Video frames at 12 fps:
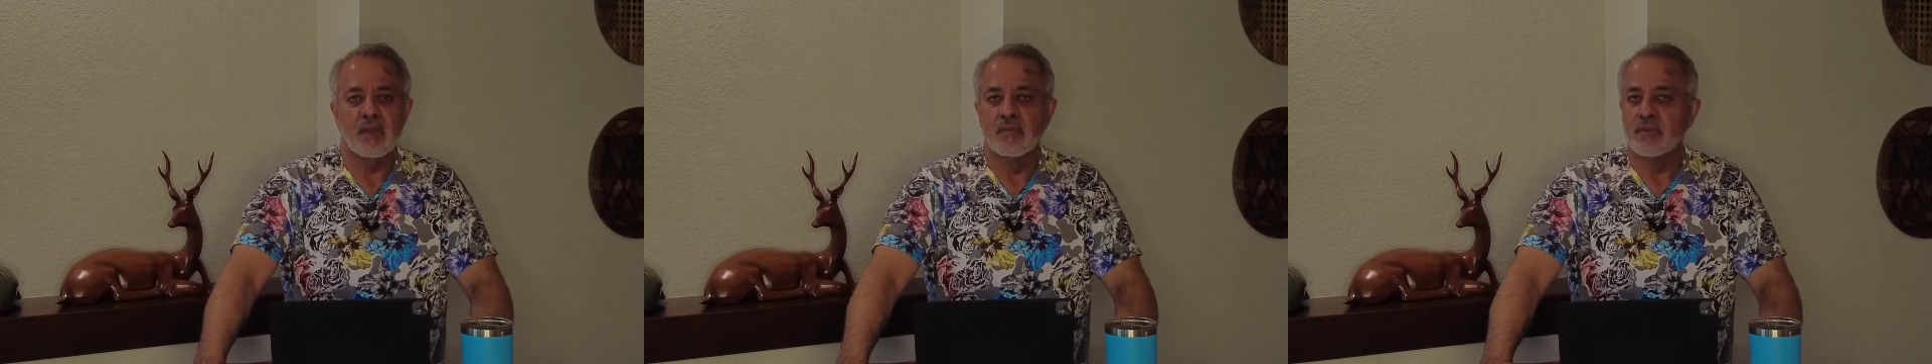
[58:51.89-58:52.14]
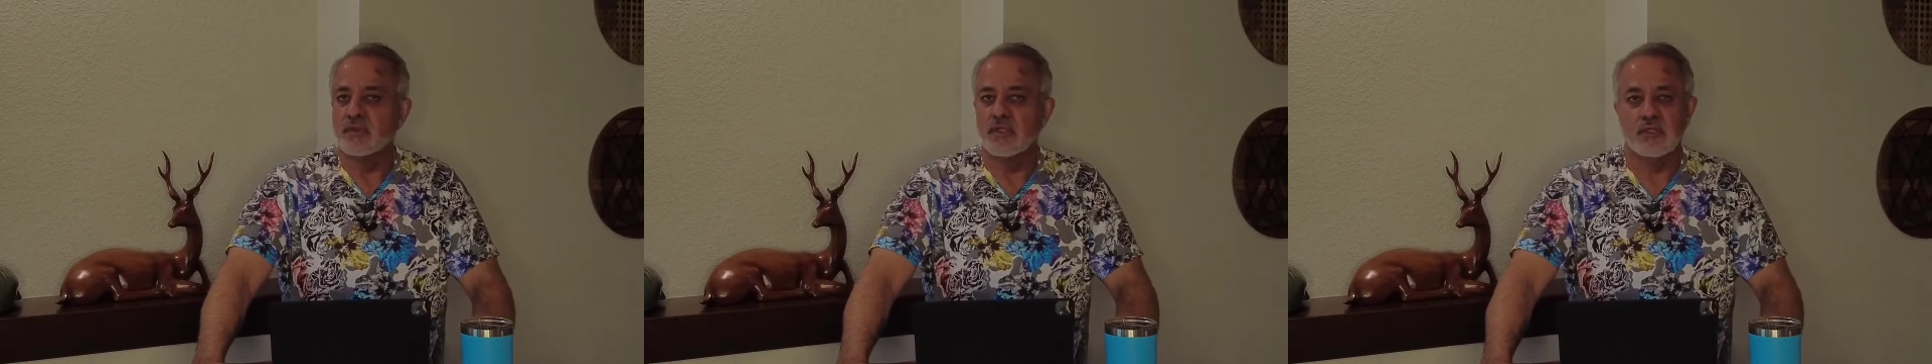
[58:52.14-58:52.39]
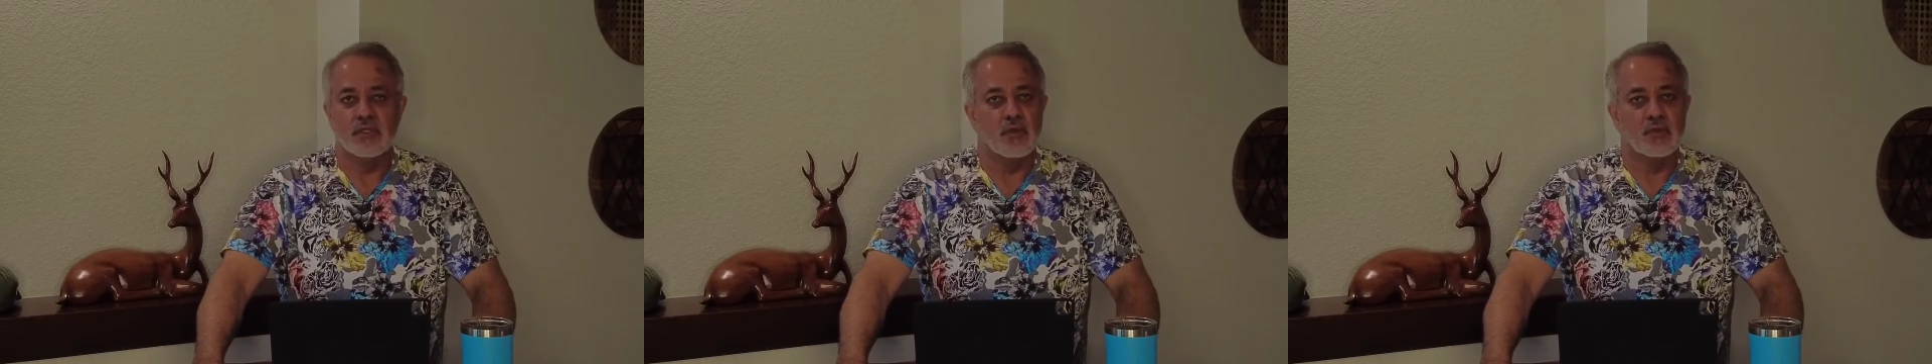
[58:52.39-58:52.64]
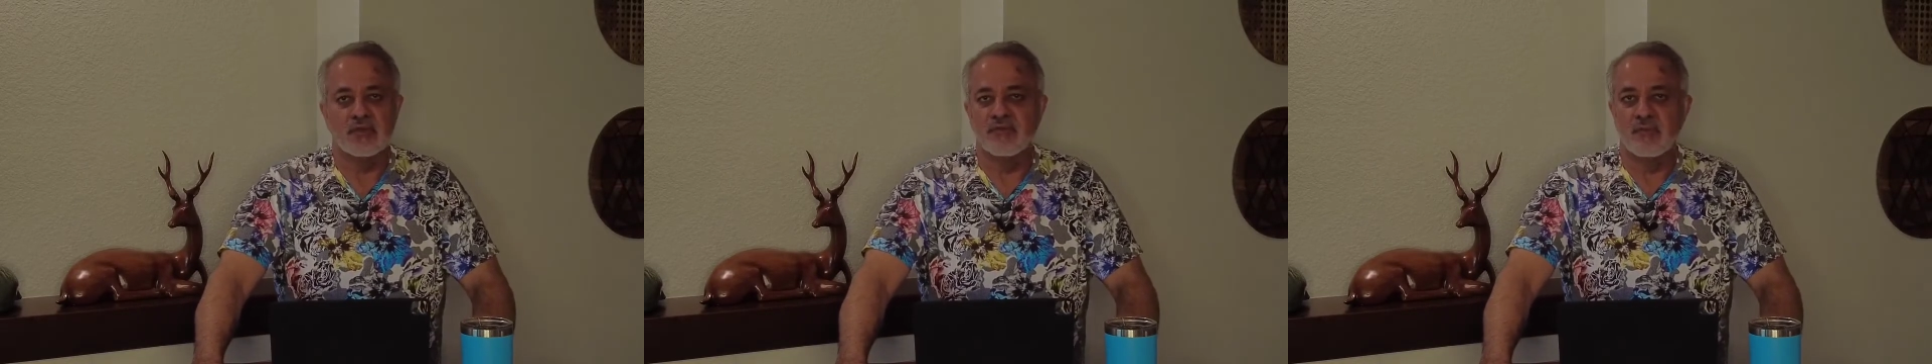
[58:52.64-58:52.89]
but the
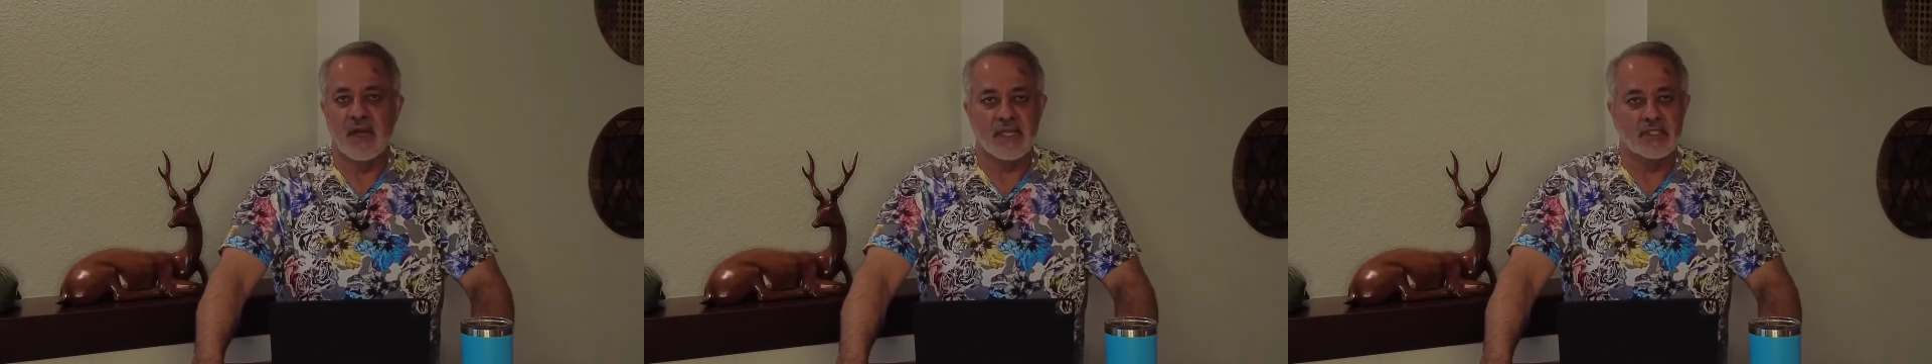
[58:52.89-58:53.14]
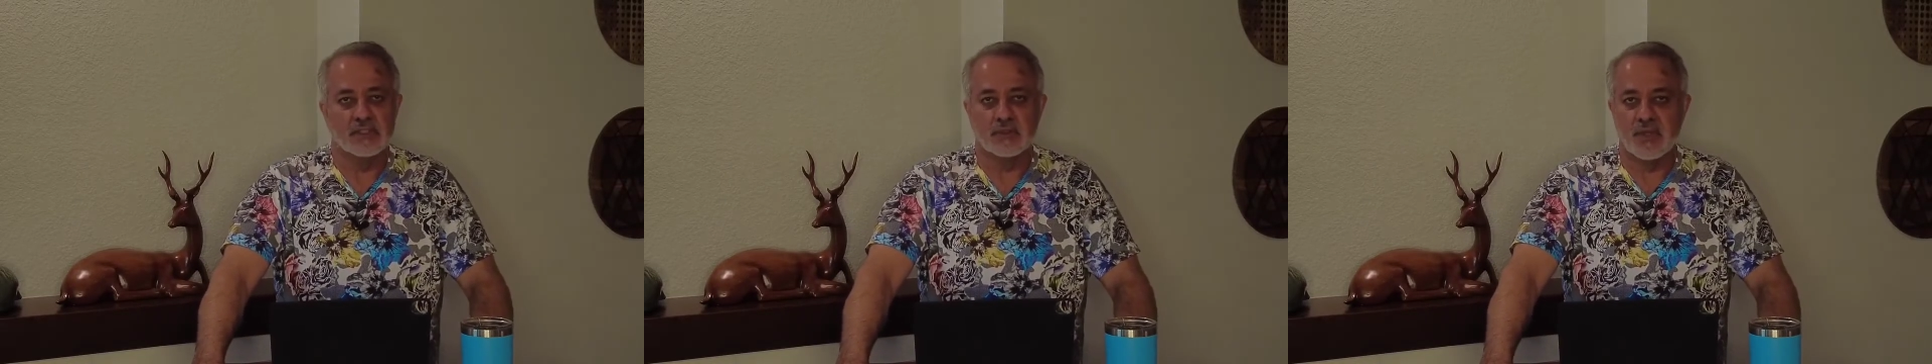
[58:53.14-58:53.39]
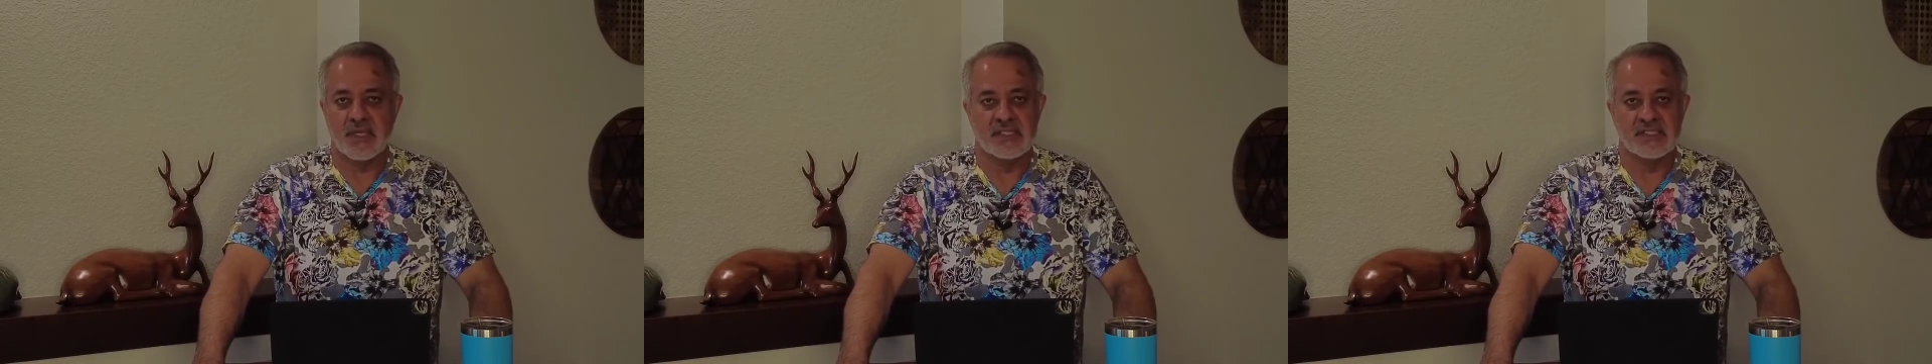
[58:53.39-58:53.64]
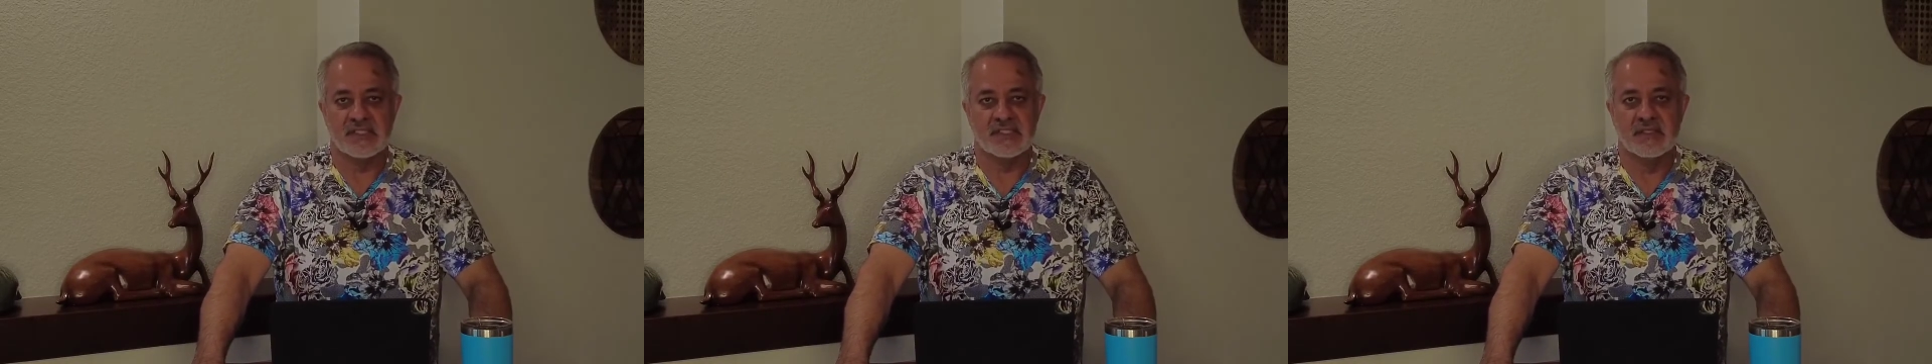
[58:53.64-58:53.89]
cloak of my
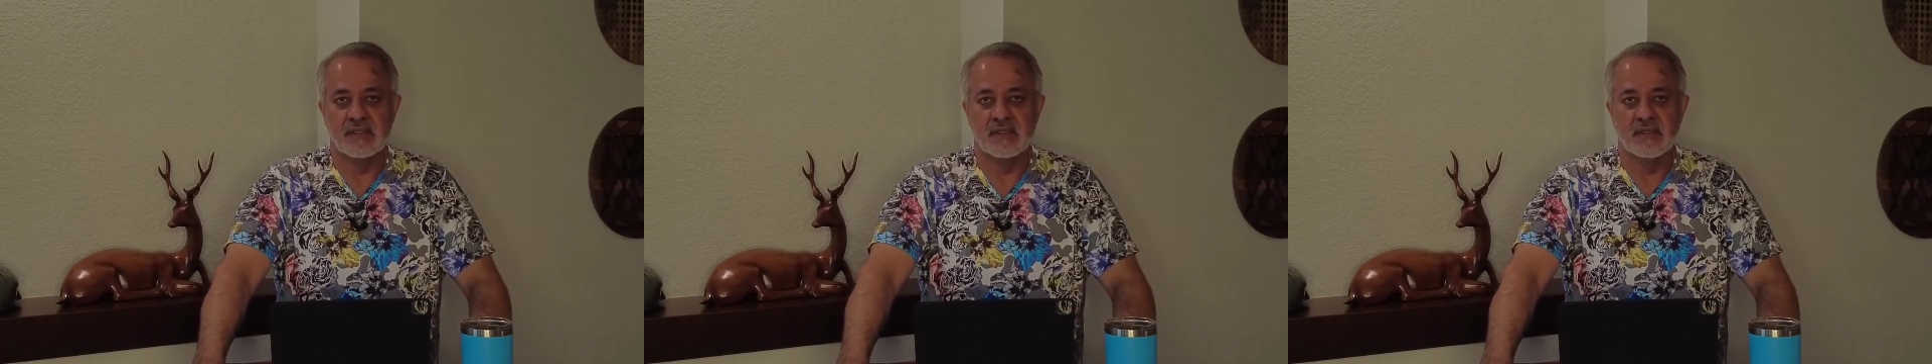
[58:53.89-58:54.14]
grace